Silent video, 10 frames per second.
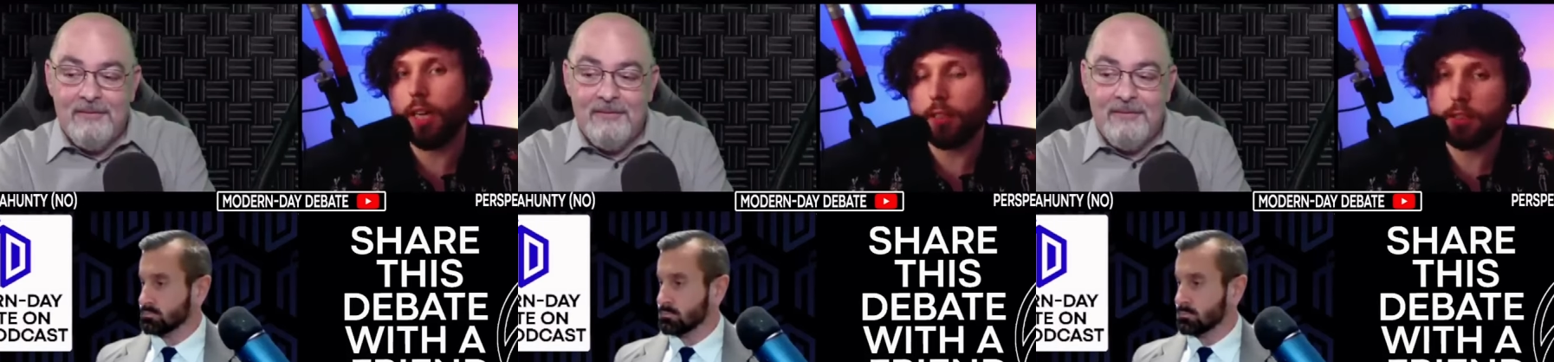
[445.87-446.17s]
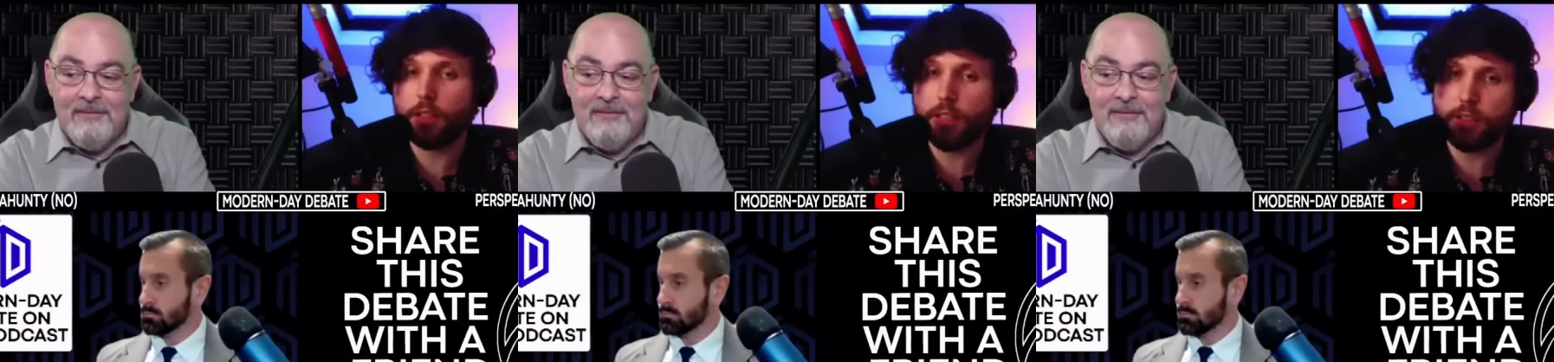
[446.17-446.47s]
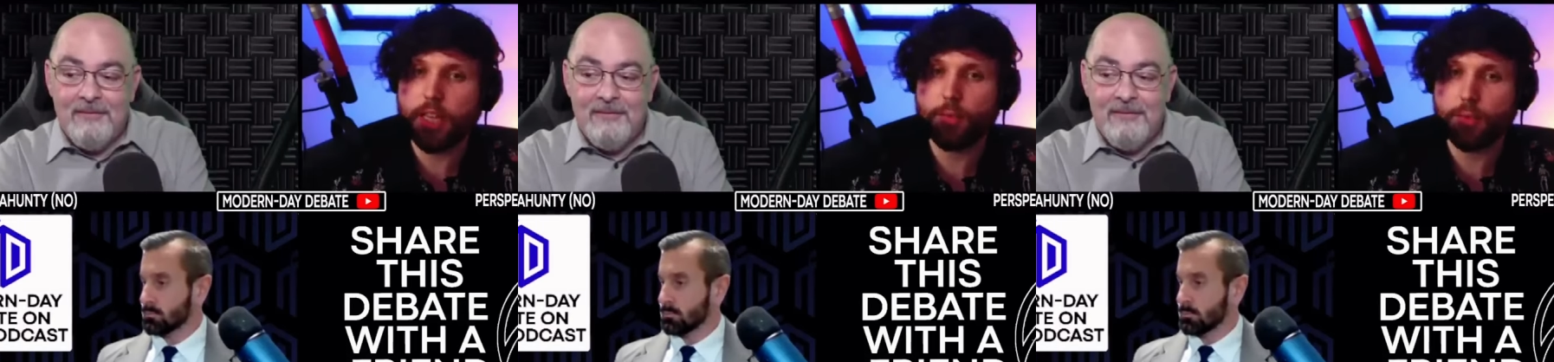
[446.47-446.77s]
Speaker 1: still
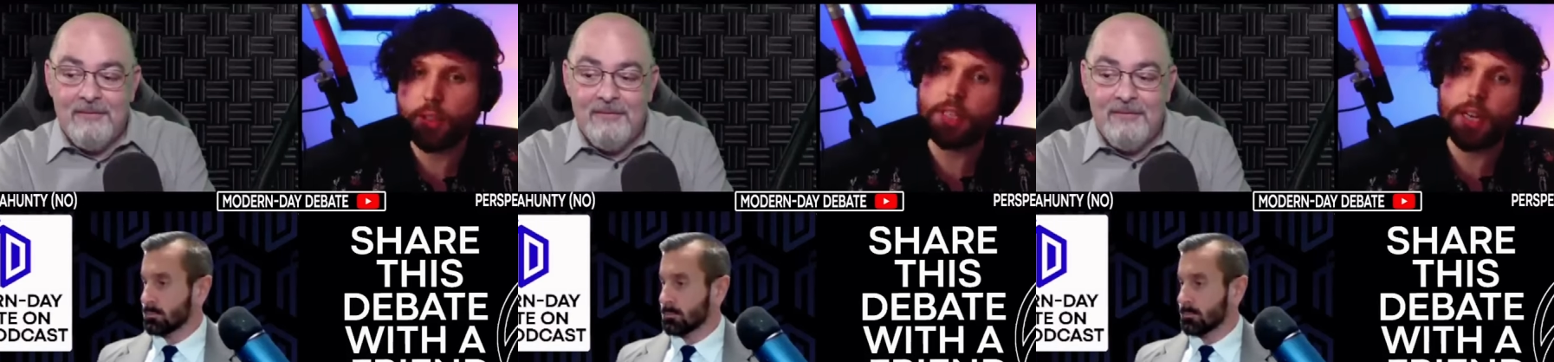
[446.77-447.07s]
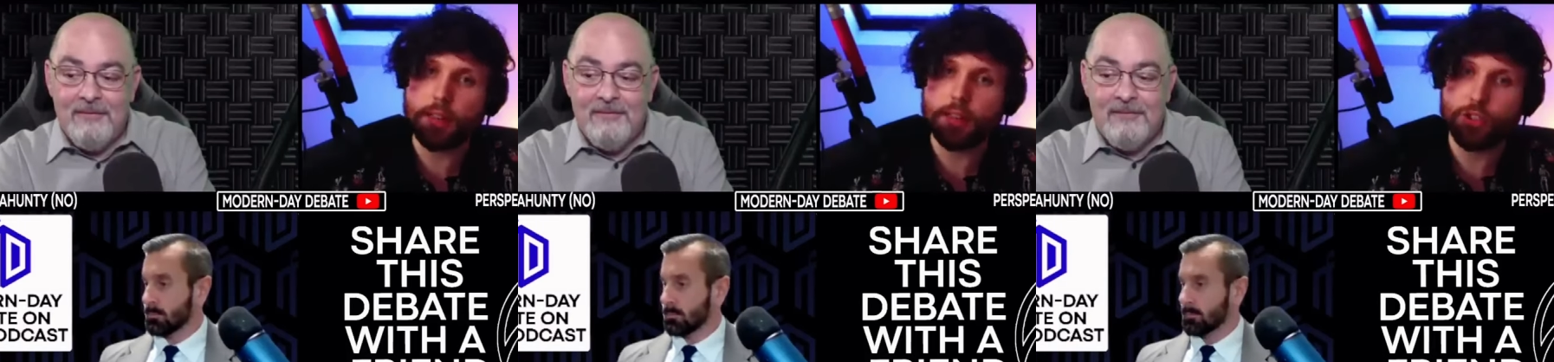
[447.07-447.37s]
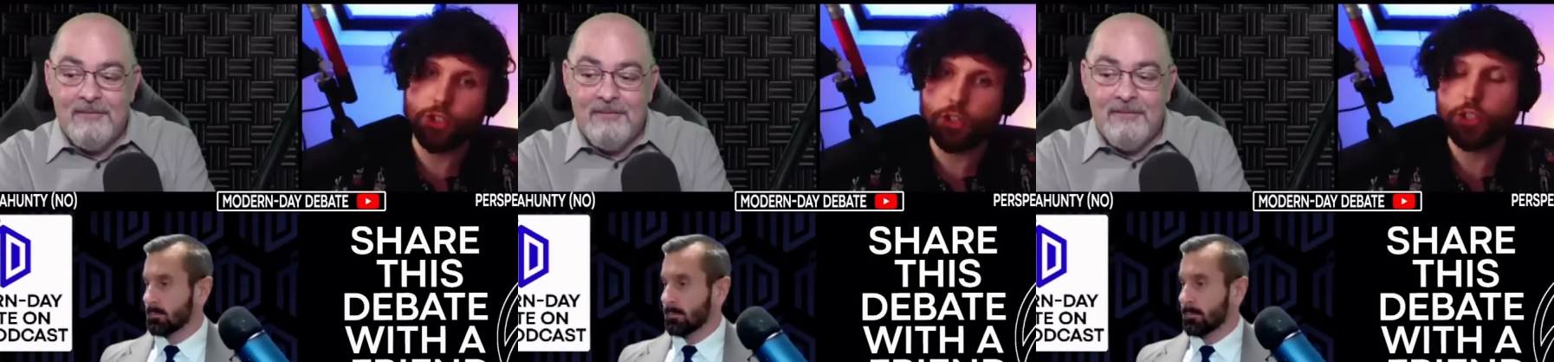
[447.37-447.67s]
contained within the Catholic
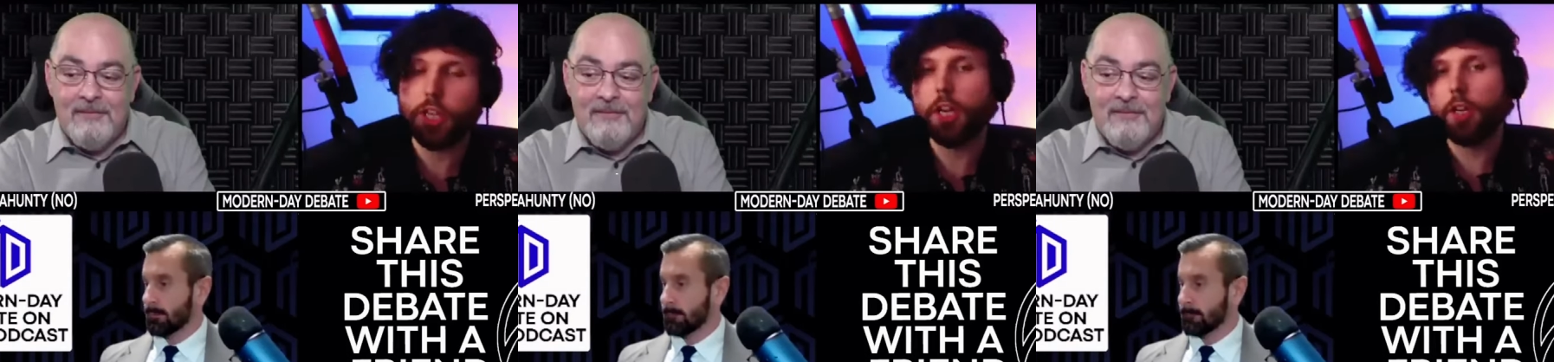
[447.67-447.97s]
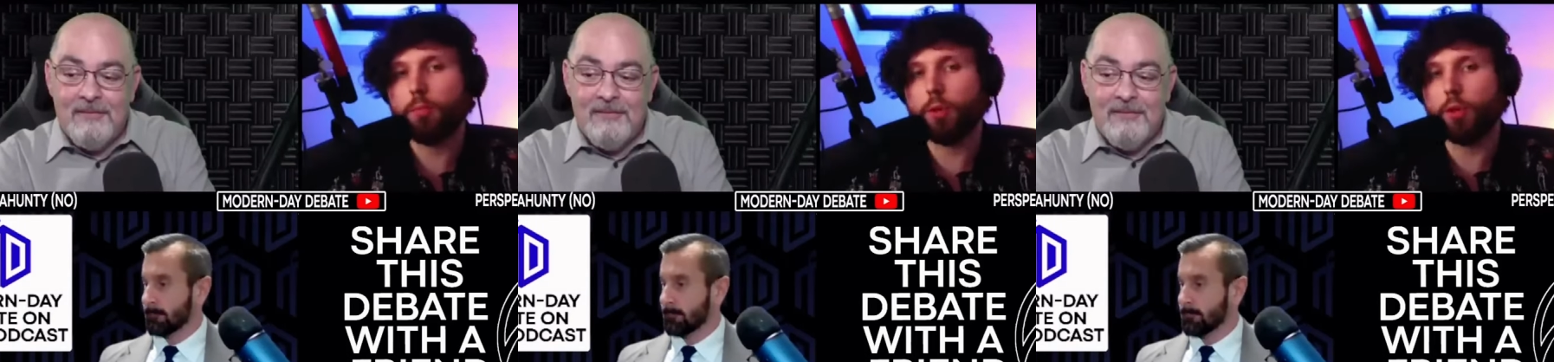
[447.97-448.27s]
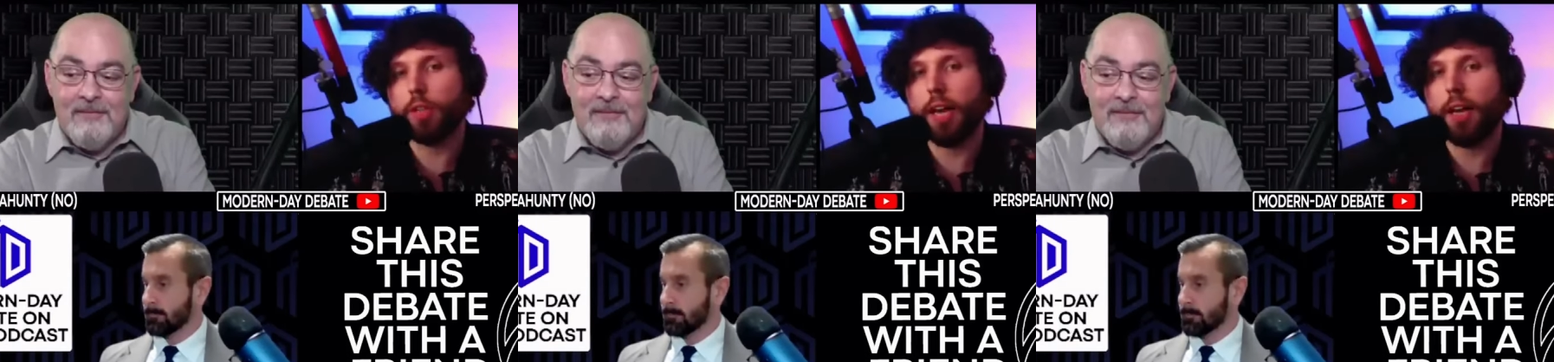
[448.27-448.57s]
Church,
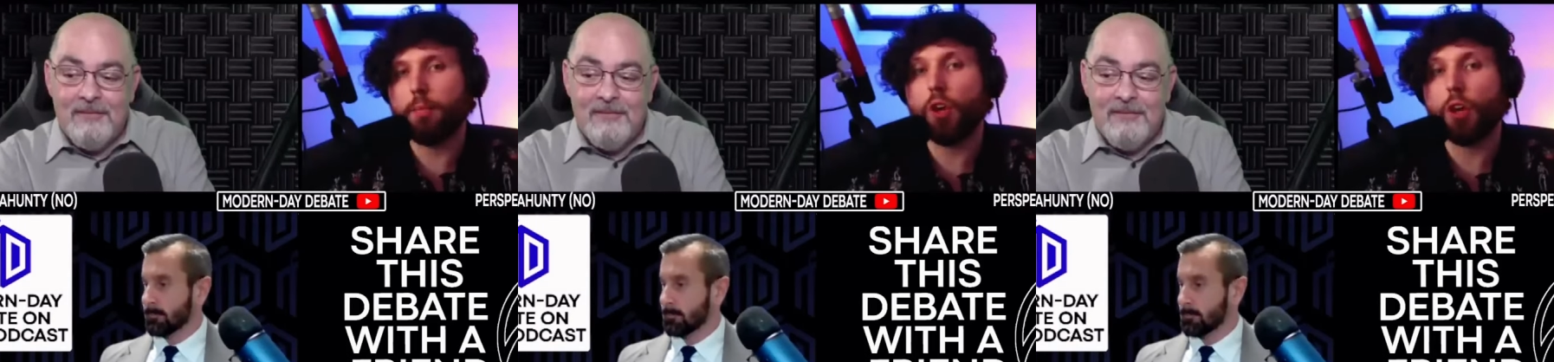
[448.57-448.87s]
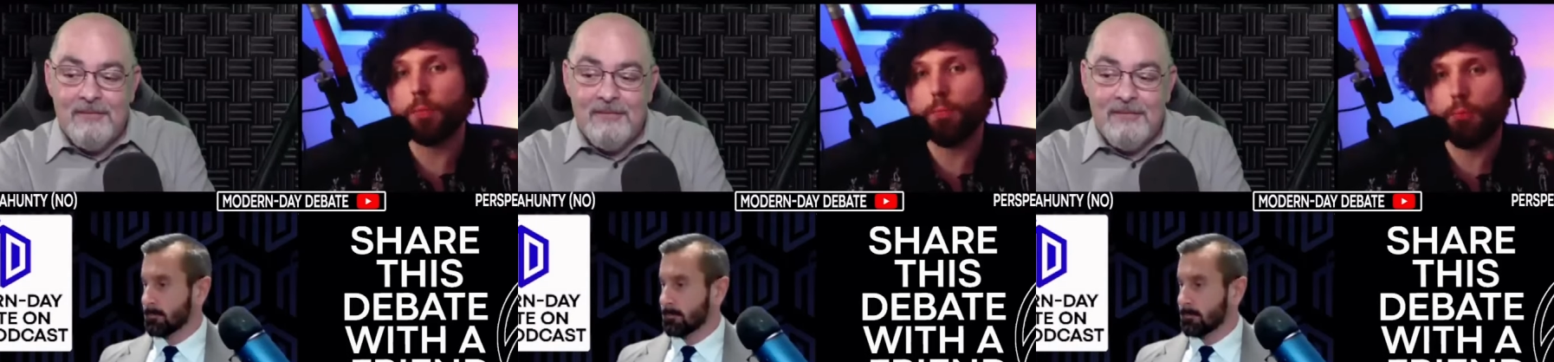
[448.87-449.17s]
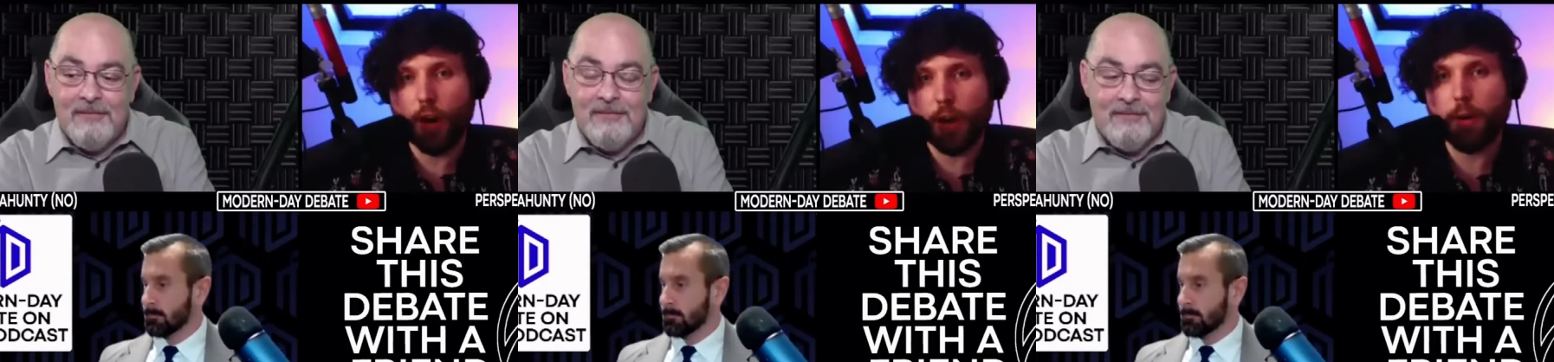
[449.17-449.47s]
but um, not the
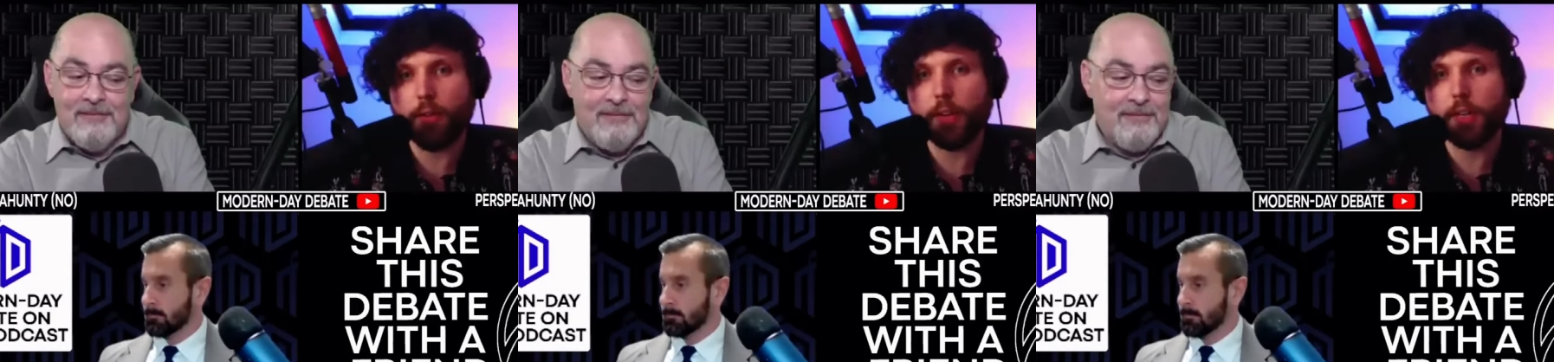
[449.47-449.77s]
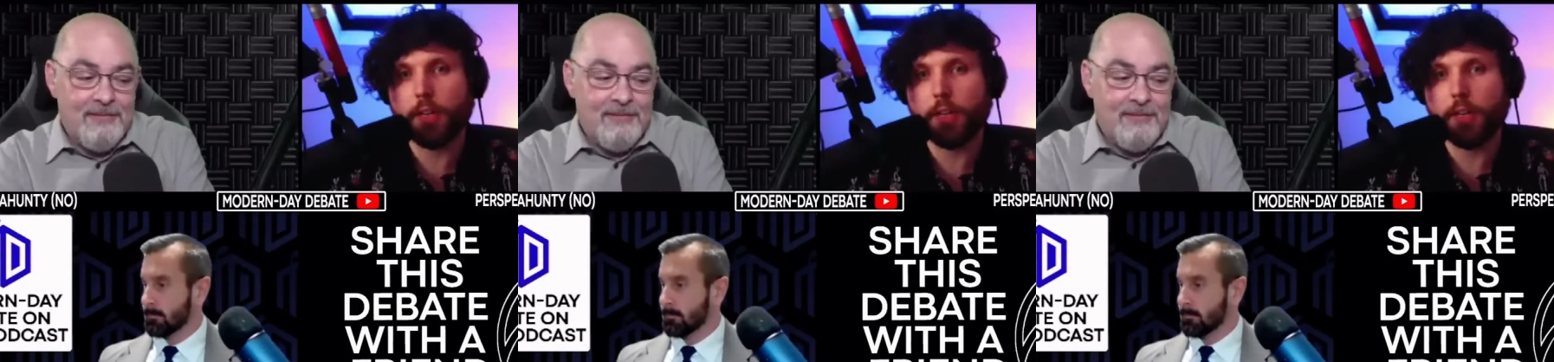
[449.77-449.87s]
primary